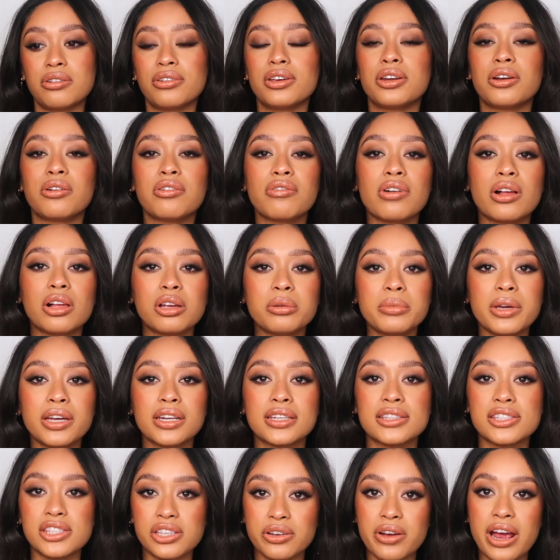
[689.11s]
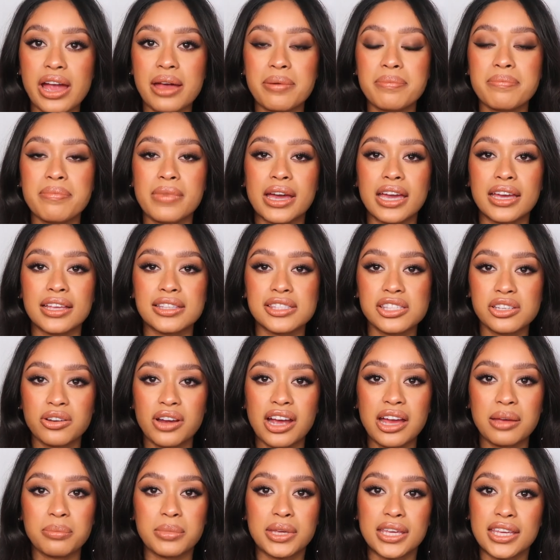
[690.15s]
If you don't follow me on Instagram, my
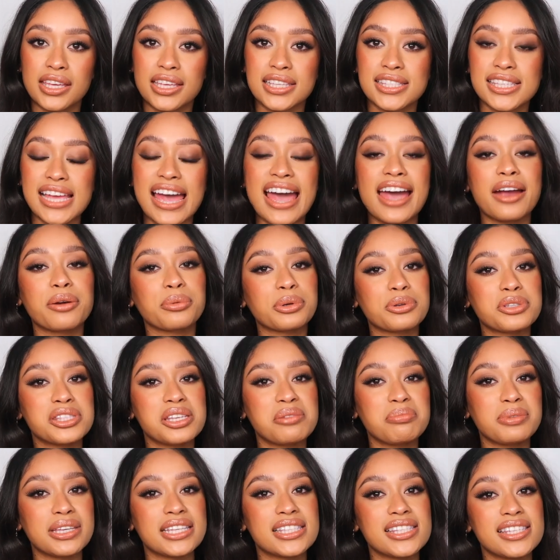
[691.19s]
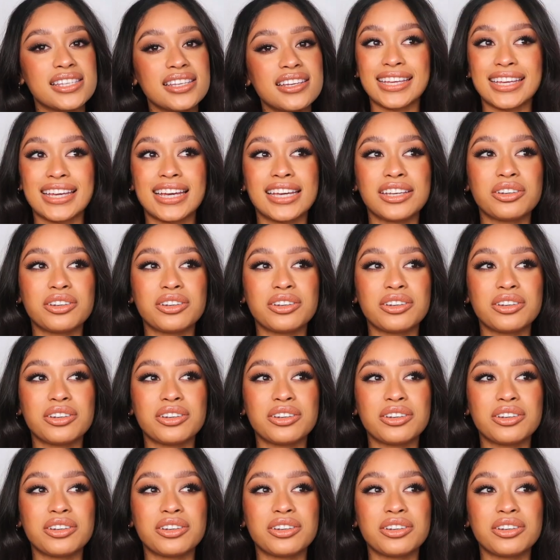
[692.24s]
Instagram is at roziebz.